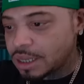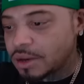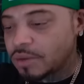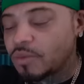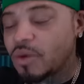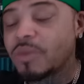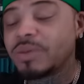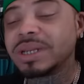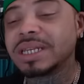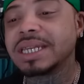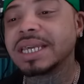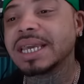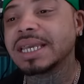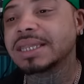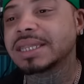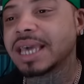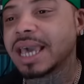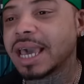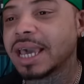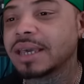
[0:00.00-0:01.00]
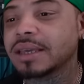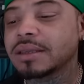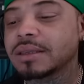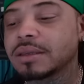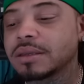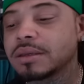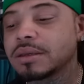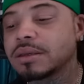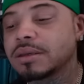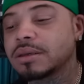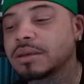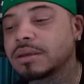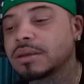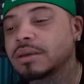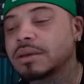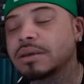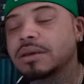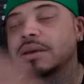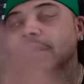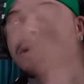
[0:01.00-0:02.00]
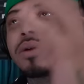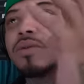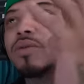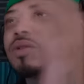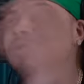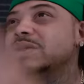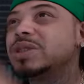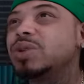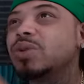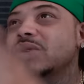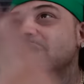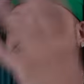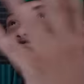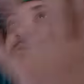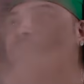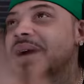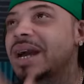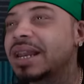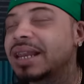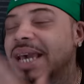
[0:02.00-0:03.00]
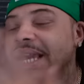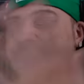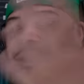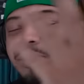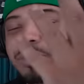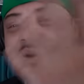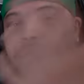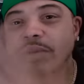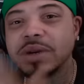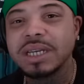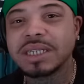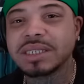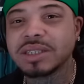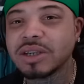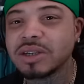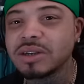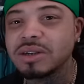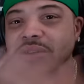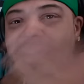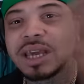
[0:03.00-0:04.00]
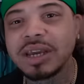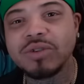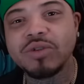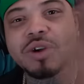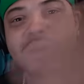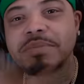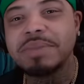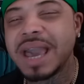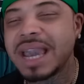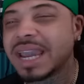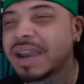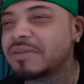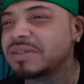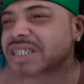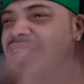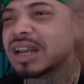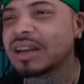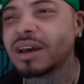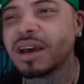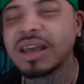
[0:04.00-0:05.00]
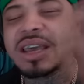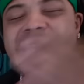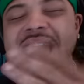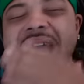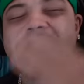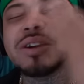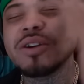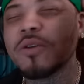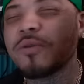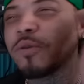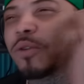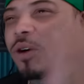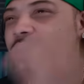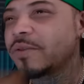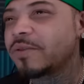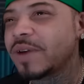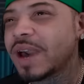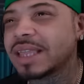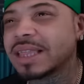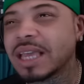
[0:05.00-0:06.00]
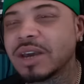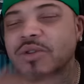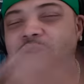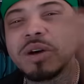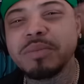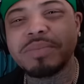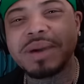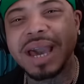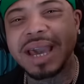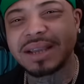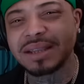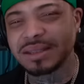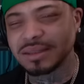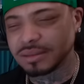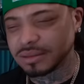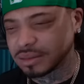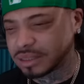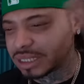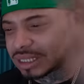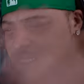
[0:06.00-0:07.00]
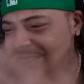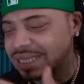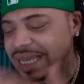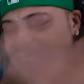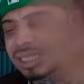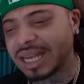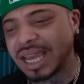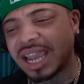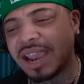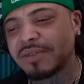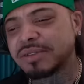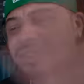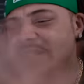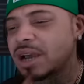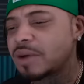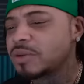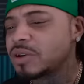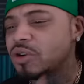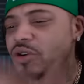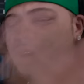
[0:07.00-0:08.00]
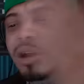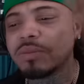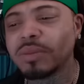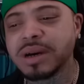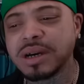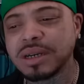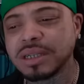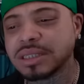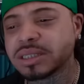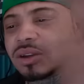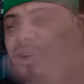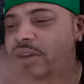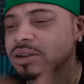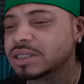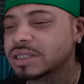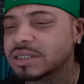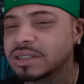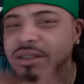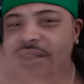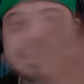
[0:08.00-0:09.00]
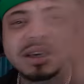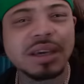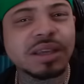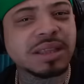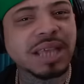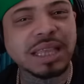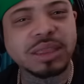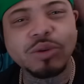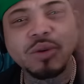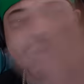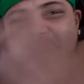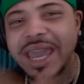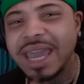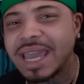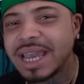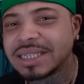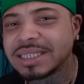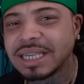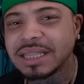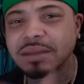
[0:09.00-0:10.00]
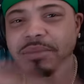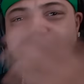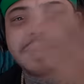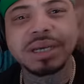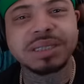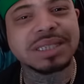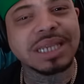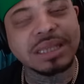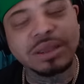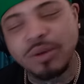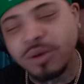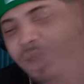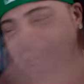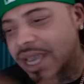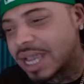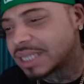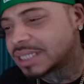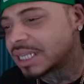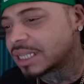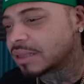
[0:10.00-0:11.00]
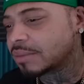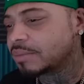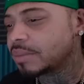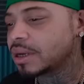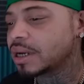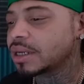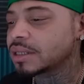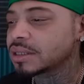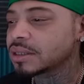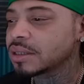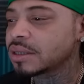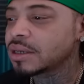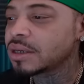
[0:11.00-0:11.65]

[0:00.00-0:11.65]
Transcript: When we did that, we was doing this for probably like three weeks. So you know they going back. Every time I, I know for a fact they going back to the station. Like every time we go up uh Slauson, they throwing eggs at the bus. They throwing eggs at the bus.